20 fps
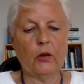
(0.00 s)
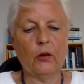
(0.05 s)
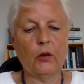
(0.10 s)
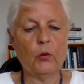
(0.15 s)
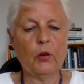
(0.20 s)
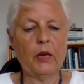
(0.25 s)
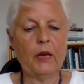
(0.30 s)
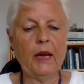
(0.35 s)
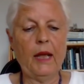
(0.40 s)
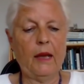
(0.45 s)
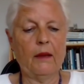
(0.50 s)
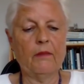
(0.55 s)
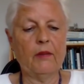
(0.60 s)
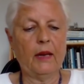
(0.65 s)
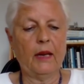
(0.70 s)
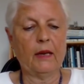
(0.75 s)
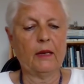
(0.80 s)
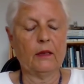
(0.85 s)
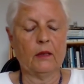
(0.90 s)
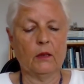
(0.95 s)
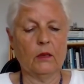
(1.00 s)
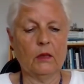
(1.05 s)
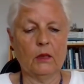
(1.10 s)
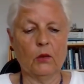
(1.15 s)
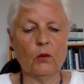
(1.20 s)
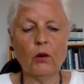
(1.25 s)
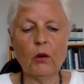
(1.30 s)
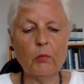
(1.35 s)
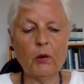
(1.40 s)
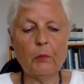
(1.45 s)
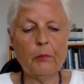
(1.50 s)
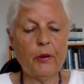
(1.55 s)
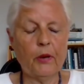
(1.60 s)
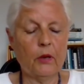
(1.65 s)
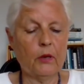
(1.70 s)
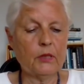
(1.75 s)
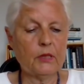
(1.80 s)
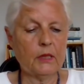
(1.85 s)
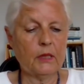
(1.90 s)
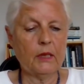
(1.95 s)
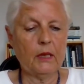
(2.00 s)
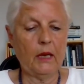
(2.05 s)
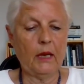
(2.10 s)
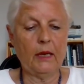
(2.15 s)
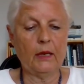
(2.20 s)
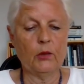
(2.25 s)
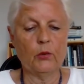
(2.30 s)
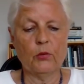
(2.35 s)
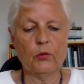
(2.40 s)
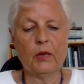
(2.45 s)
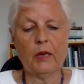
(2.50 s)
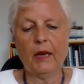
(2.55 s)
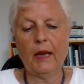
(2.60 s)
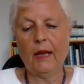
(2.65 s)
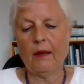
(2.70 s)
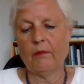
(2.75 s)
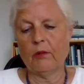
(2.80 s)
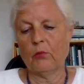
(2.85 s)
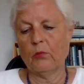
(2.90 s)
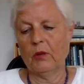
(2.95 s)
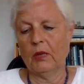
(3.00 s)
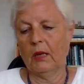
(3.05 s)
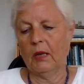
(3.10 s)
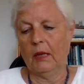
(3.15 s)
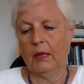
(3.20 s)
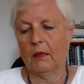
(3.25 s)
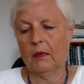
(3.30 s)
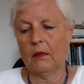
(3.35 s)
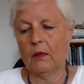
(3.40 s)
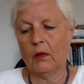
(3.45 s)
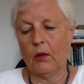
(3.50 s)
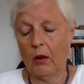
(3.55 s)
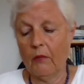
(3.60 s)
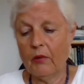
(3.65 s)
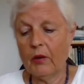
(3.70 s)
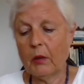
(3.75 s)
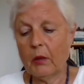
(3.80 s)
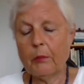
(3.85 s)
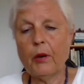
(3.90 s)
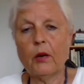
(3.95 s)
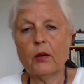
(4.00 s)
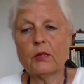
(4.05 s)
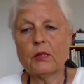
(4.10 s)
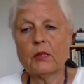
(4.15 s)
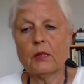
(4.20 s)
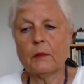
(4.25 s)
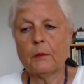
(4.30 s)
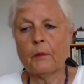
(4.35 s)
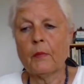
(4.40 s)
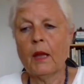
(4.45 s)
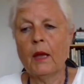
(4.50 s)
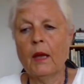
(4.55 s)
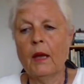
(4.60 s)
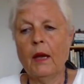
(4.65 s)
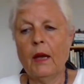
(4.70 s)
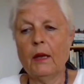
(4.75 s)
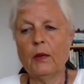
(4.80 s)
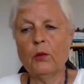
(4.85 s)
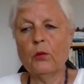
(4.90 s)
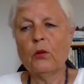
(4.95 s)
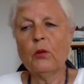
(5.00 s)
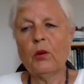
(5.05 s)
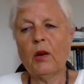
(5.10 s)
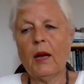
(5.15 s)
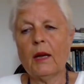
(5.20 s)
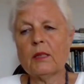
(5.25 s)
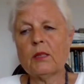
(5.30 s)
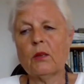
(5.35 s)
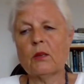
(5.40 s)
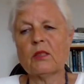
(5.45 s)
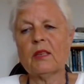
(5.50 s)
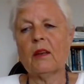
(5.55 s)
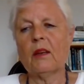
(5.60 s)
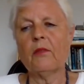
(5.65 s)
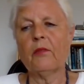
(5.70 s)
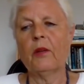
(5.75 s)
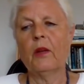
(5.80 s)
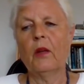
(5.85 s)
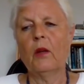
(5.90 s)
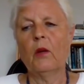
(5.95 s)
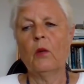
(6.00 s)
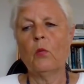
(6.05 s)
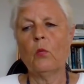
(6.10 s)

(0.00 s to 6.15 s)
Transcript: or you can have like a normal person, and you can have a really loving person. And you could ask yourself,